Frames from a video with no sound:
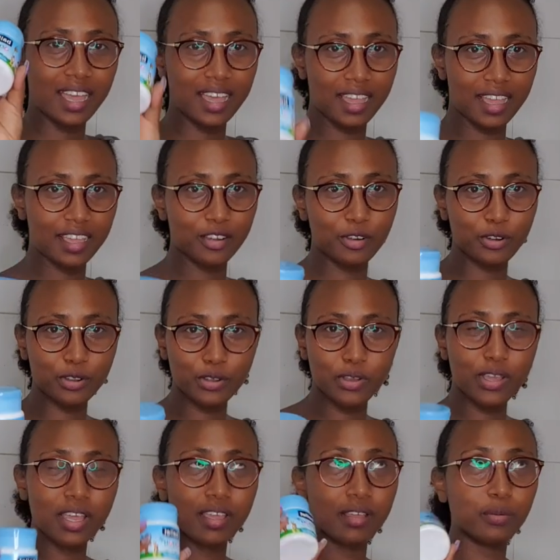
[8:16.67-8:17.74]
I don't know
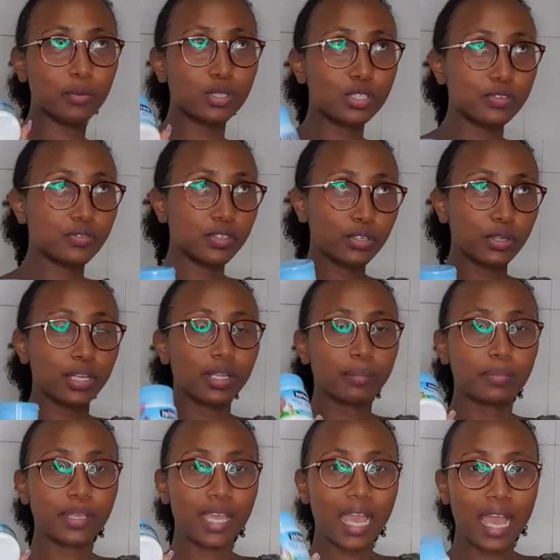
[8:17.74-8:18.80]
which video will
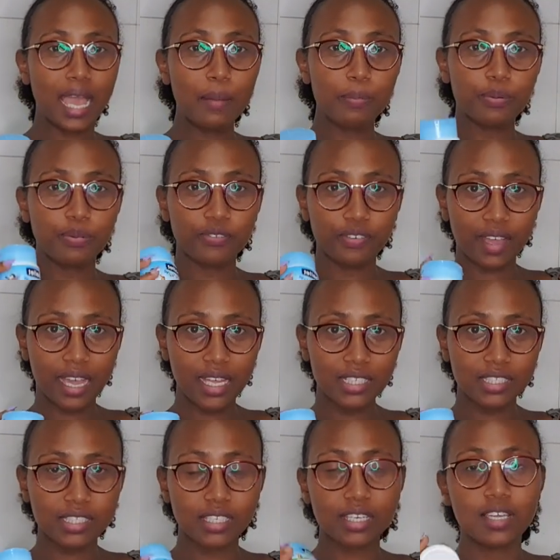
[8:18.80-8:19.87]
be up
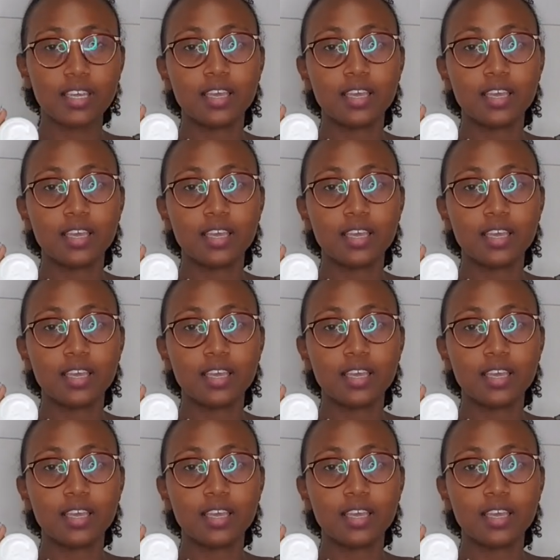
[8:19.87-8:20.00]
first,